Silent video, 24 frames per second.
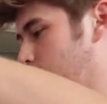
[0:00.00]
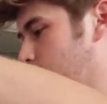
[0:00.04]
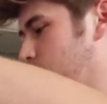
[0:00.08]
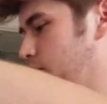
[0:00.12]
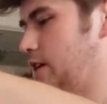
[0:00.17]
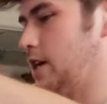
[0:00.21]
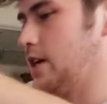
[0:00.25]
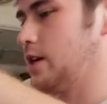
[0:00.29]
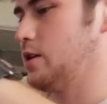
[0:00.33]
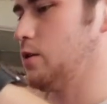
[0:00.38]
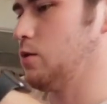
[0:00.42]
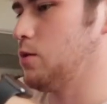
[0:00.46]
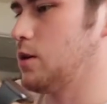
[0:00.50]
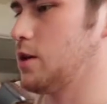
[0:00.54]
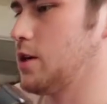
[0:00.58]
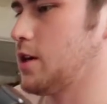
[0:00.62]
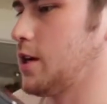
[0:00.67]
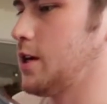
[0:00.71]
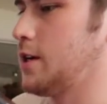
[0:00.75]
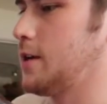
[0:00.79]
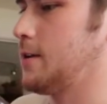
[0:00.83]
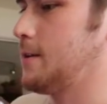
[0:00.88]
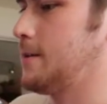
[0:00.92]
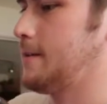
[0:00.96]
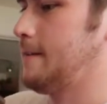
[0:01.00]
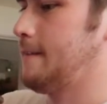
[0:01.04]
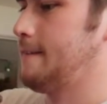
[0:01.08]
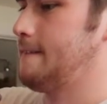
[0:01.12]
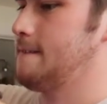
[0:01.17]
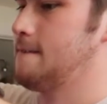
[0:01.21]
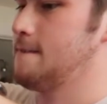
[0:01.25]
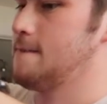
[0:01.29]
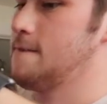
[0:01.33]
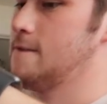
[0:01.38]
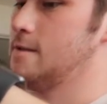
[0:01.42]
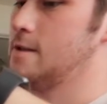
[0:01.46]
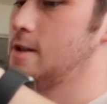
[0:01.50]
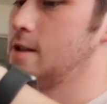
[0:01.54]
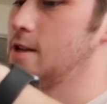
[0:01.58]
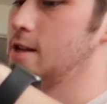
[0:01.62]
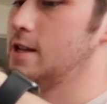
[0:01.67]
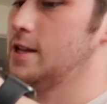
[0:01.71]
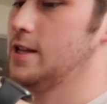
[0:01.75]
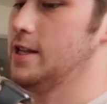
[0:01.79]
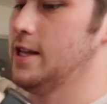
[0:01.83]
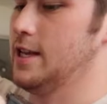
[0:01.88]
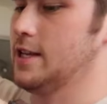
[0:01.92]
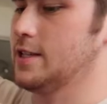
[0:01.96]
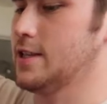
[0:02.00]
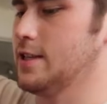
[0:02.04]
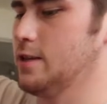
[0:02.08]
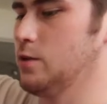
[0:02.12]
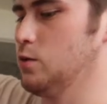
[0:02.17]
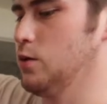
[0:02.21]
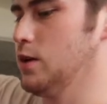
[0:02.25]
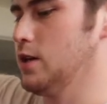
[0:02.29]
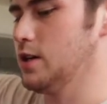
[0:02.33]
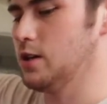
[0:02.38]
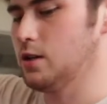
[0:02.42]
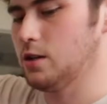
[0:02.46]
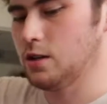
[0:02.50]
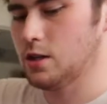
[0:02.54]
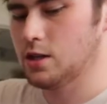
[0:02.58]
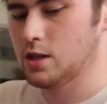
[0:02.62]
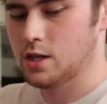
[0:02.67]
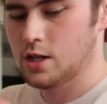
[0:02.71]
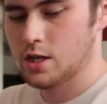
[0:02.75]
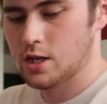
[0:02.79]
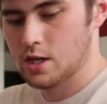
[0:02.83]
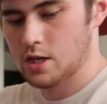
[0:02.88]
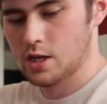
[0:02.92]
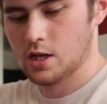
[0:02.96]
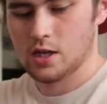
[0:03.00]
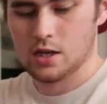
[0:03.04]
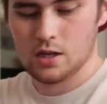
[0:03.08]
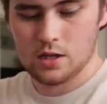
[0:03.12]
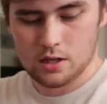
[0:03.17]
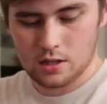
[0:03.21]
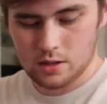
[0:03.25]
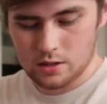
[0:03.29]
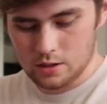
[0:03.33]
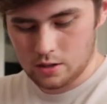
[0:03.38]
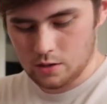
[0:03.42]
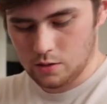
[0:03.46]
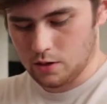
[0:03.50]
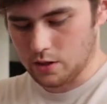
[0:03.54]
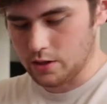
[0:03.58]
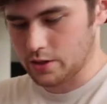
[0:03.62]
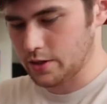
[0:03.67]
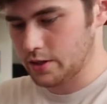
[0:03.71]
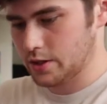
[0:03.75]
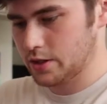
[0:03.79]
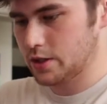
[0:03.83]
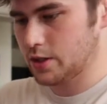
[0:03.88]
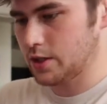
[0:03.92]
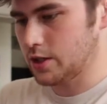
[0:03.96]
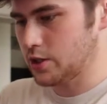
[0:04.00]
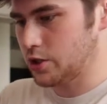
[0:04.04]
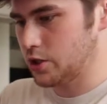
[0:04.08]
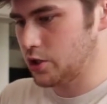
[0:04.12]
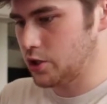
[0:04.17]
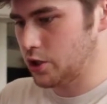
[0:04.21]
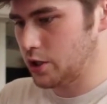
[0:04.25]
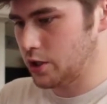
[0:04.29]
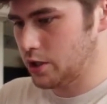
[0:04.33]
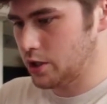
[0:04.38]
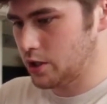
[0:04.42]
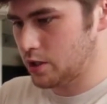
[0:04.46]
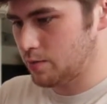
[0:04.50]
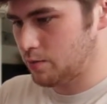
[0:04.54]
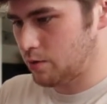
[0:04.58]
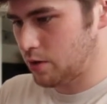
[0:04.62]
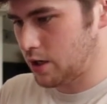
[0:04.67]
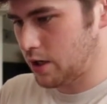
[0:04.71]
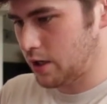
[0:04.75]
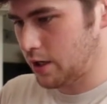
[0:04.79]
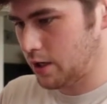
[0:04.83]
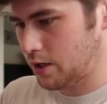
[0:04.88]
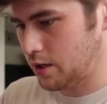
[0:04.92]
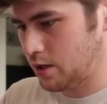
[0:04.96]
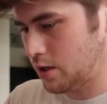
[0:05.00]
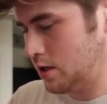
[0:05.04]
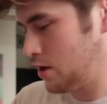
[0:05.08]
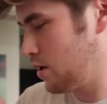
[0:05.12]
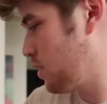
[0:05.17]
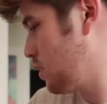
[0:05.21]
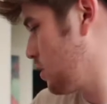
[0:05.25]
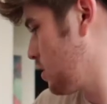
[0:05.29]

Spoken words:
Is that gonna work? Yes, it will. You are such a genius, Bryan.